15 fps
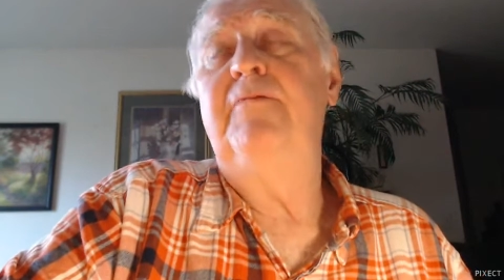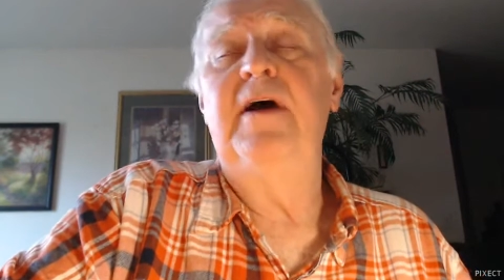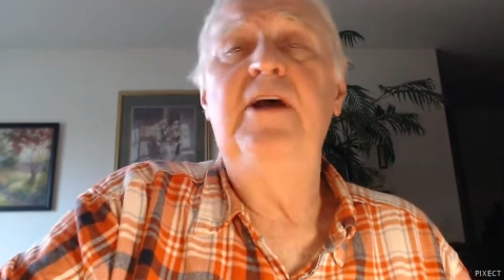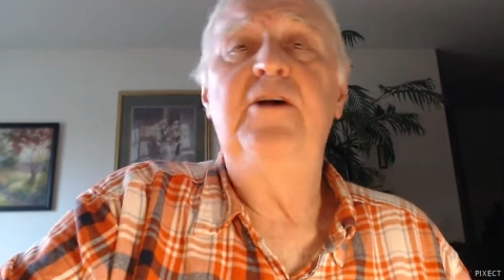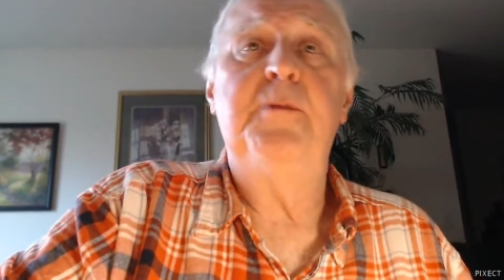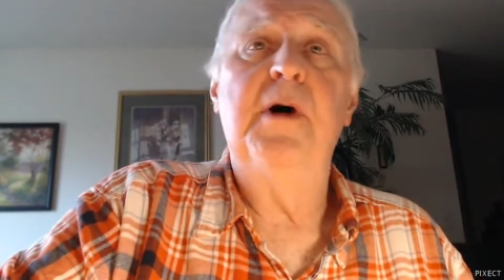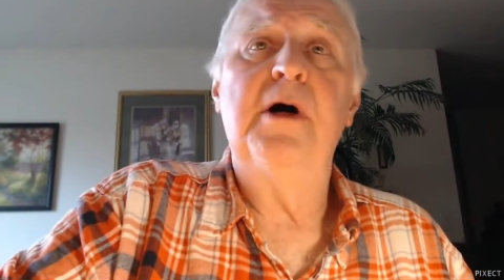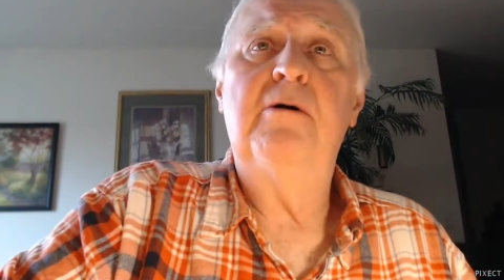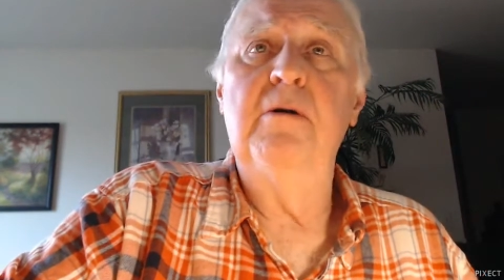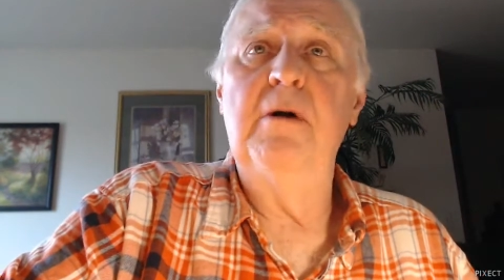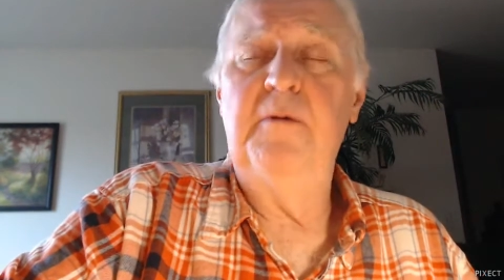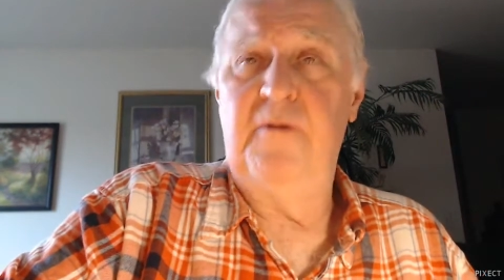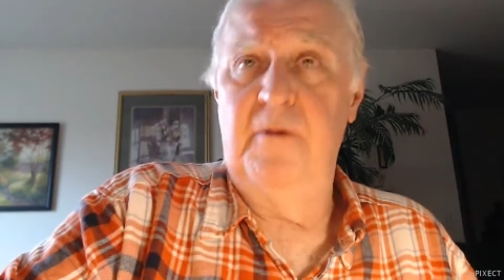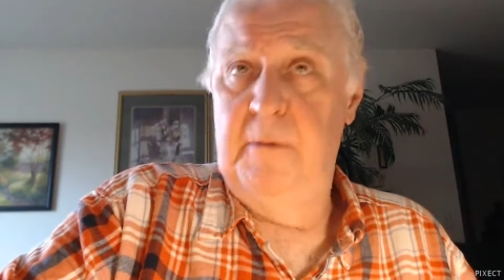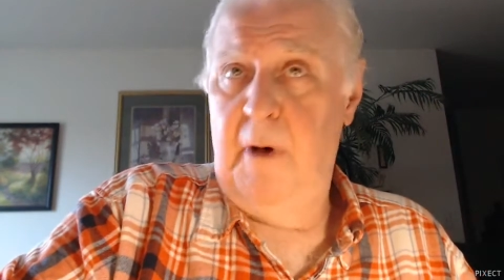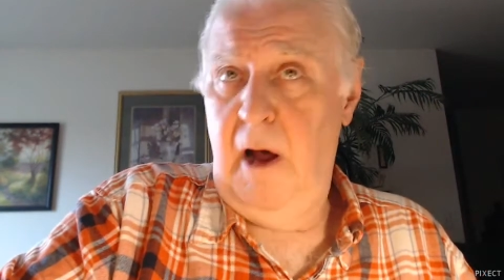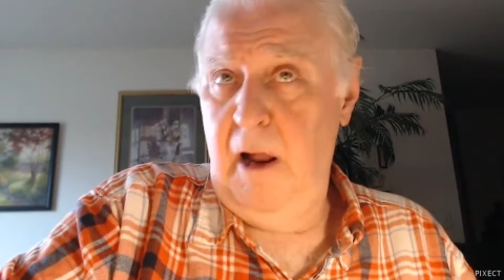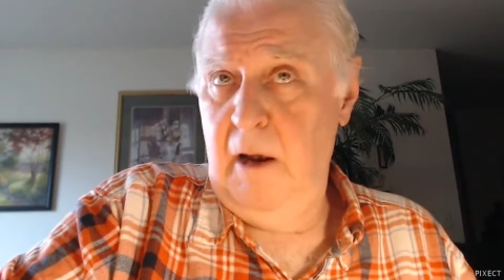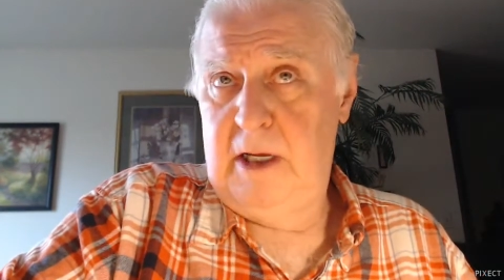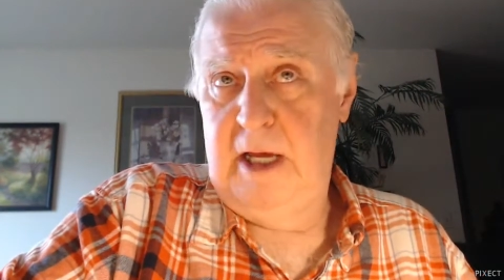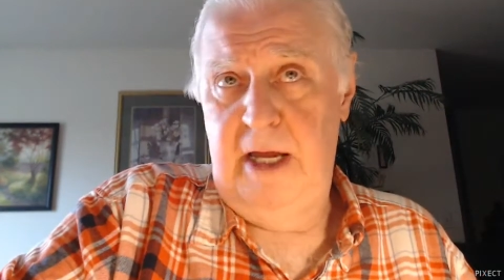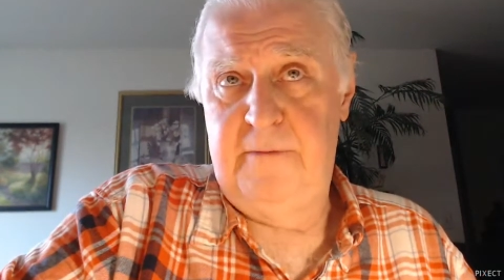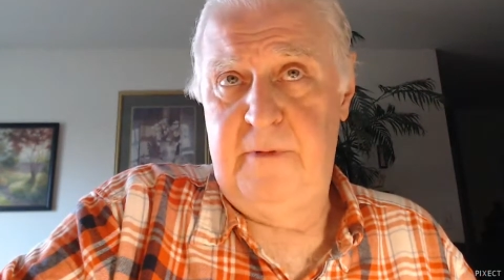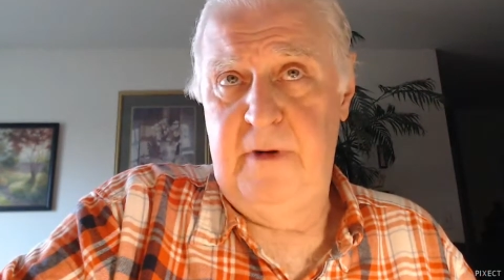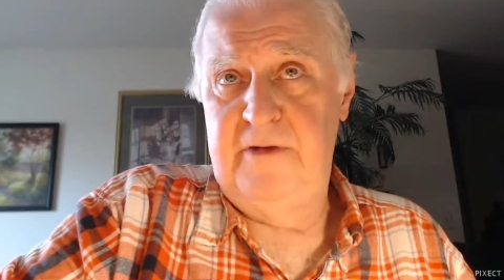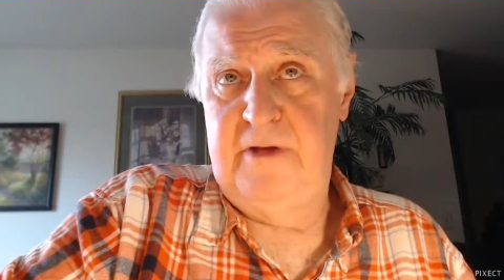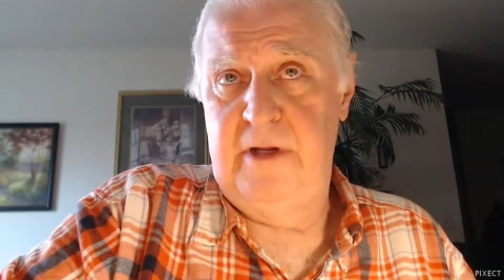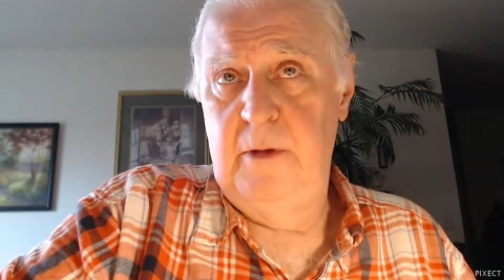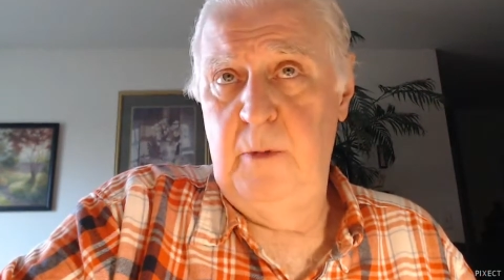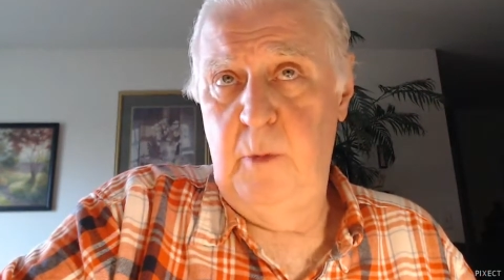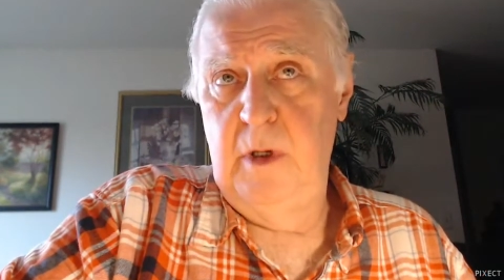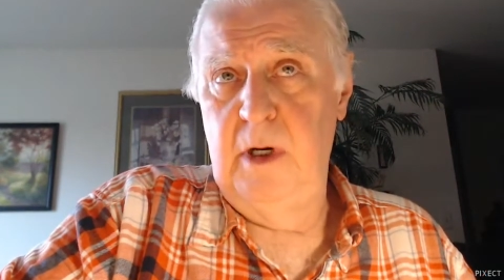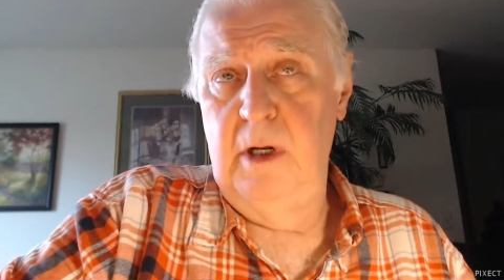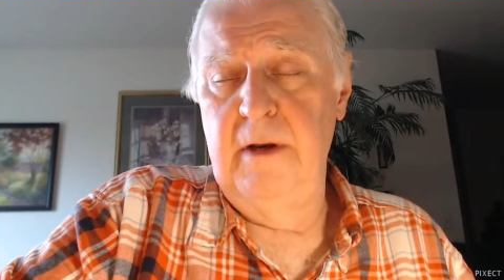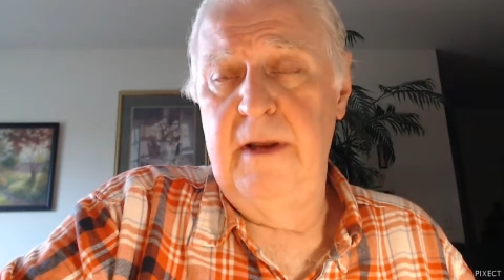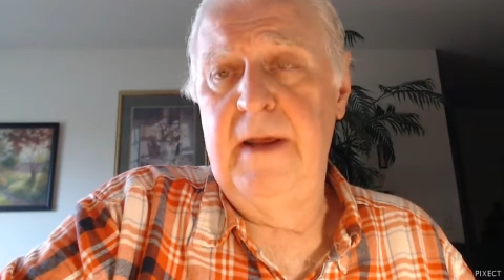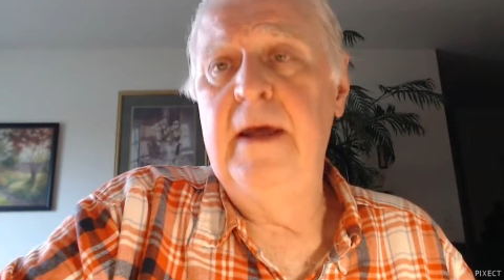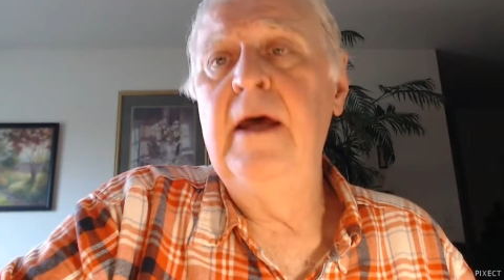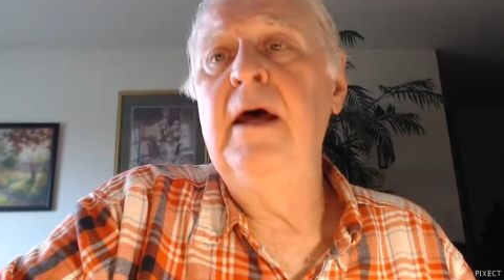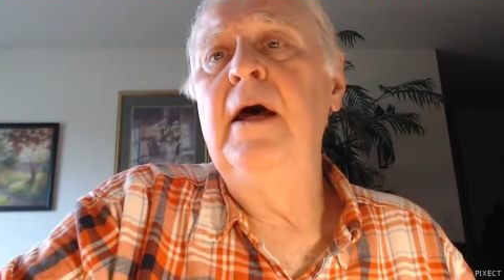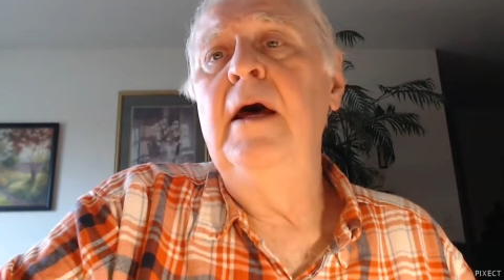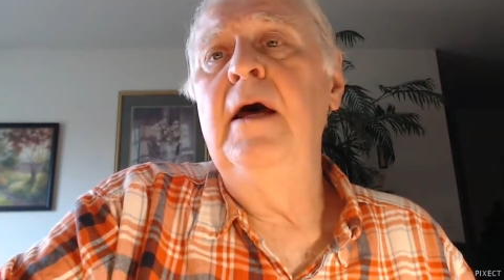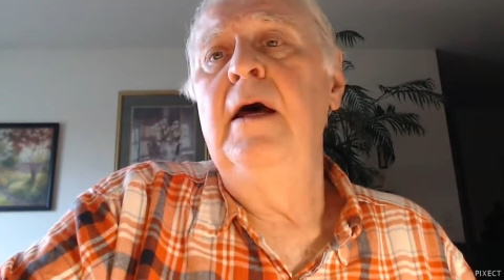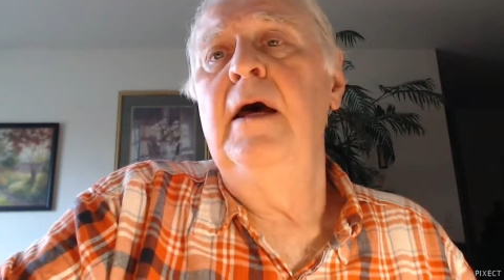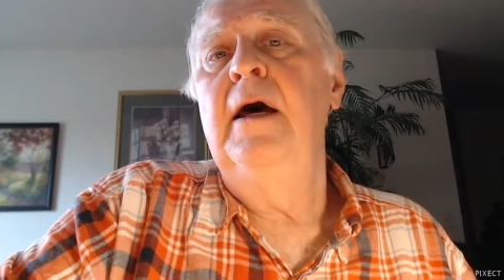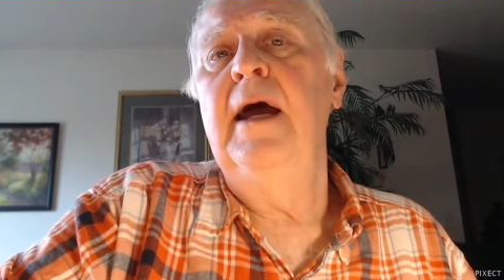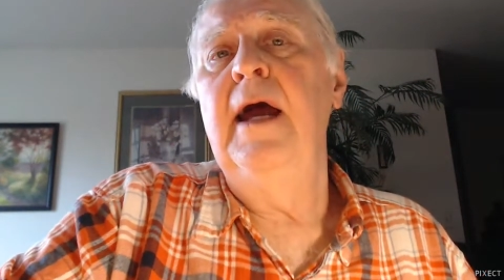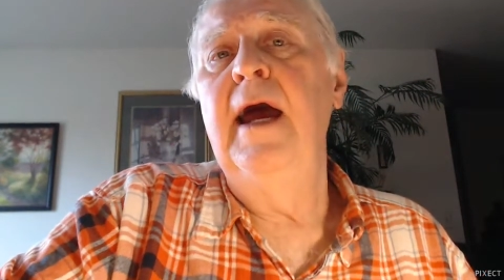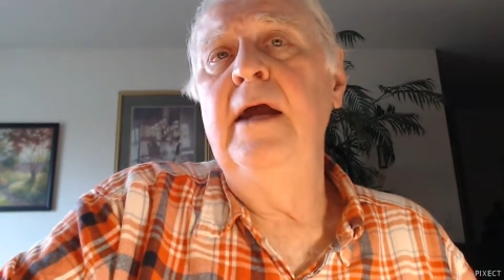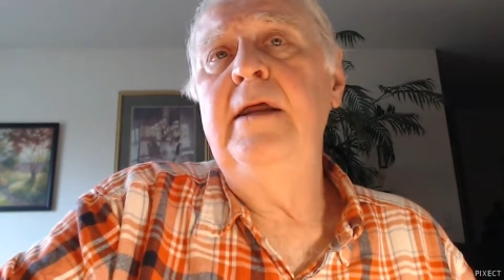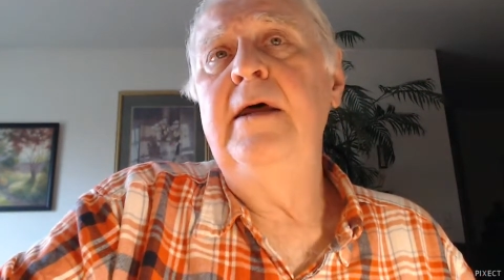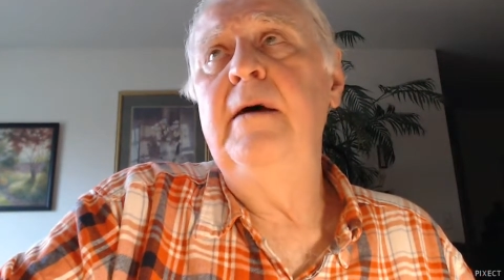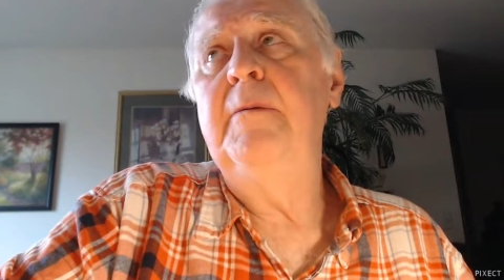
Facebook groups from all countries in the world. And